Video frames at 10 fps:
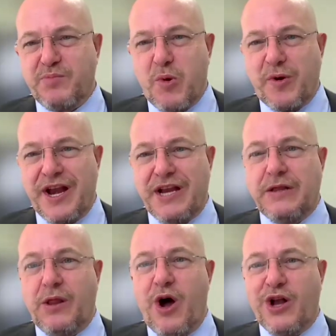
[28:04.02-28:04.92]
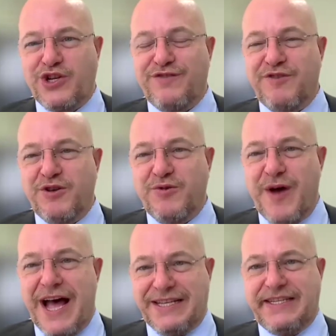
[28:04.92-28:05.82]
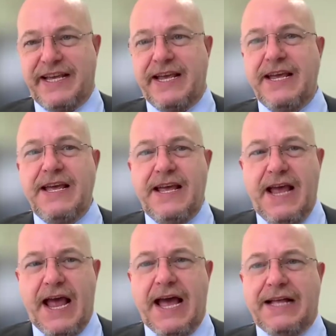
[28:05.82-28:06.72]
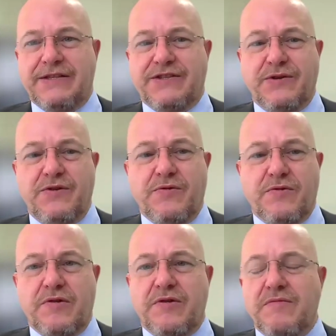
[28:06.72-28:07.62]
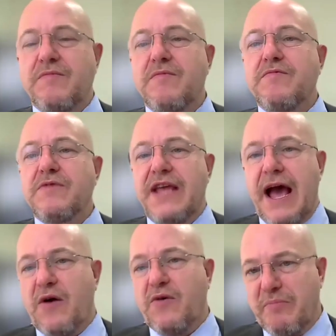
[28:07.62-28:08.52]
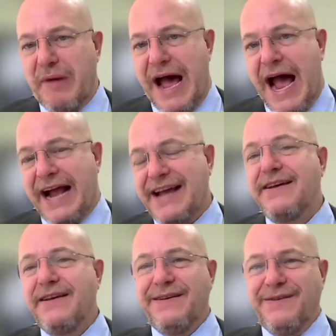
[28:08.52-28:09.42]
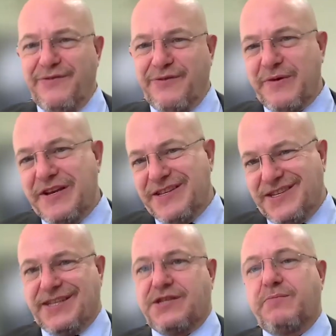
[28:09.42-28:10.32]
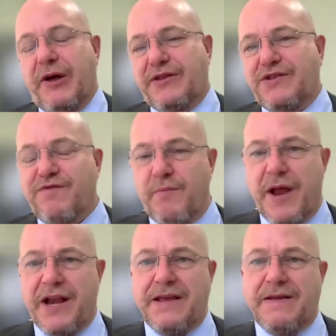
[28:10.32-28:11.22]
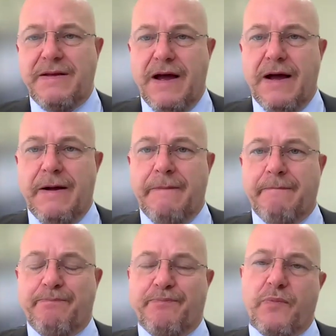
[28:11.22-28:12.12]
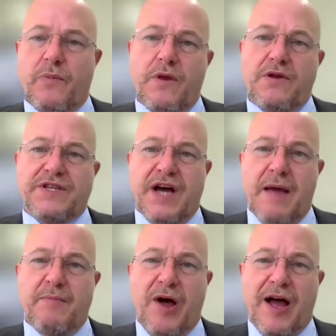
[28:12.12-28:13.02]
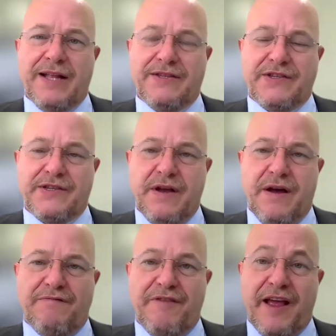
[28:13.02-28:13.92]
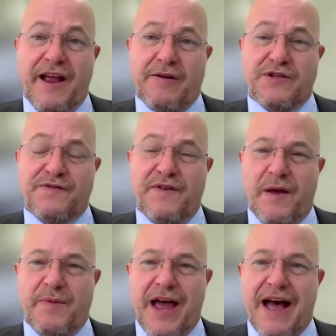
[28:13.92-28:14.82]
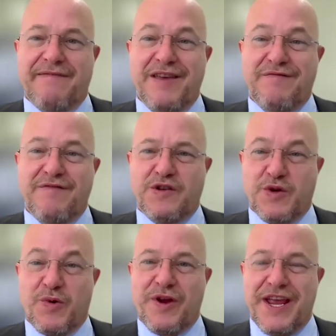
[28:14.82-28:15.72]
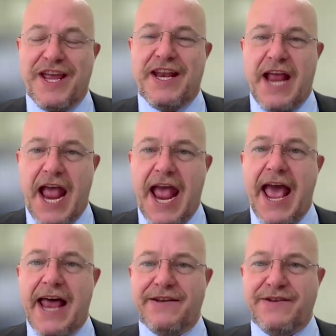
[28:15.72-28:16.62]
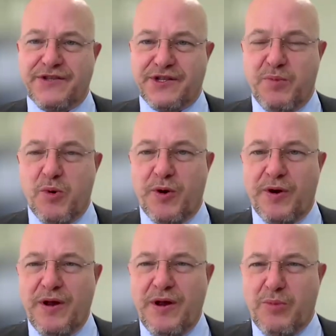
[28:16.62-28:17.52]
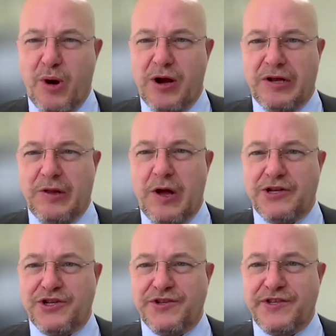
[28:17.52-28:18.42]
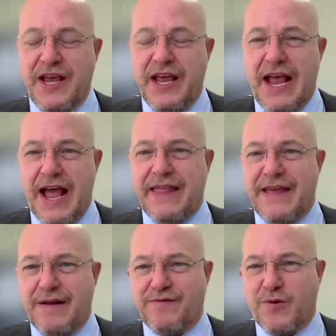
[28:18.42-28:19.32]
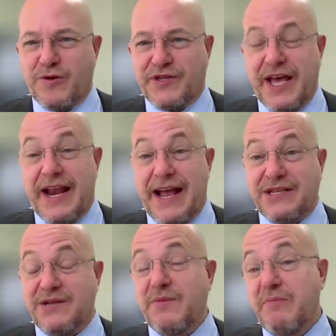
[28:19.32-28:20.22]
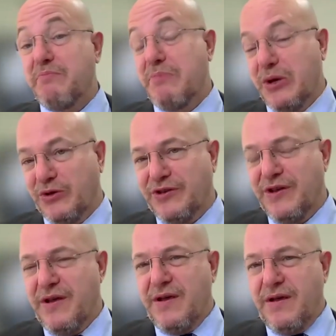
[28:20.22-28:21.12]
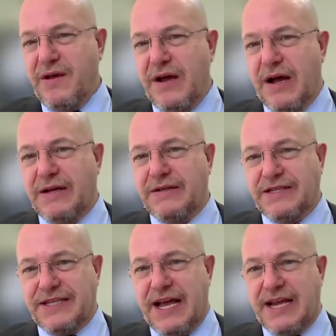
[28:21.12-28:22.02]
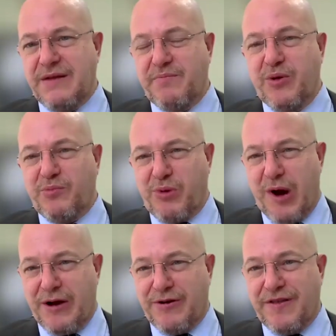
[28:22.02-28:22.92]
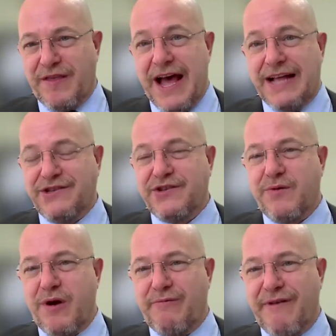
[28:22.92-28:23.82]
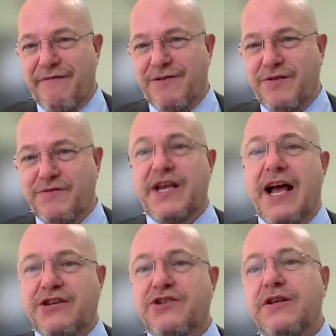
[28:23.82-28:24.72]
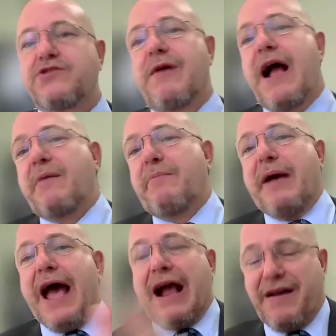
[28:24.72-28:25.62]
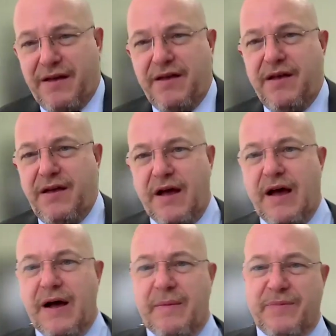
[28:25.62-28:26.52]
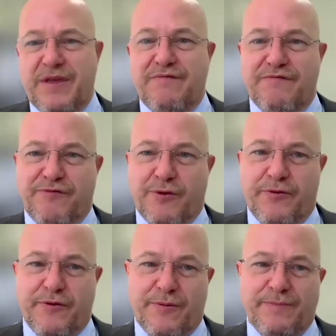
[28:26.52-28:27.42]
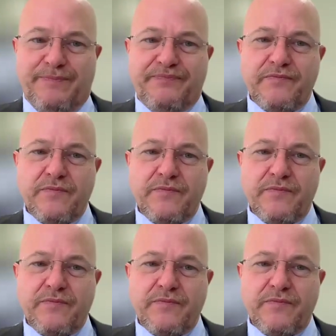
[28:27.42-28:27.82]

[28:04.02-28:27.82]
support any launch of a new assay. And so you can count back 3 to 6 months from any timelines of theirs for them to have inventory in hand to support product launches. And then, of course, that has to be built, designed and built prior to that. So our revenues actually track back even further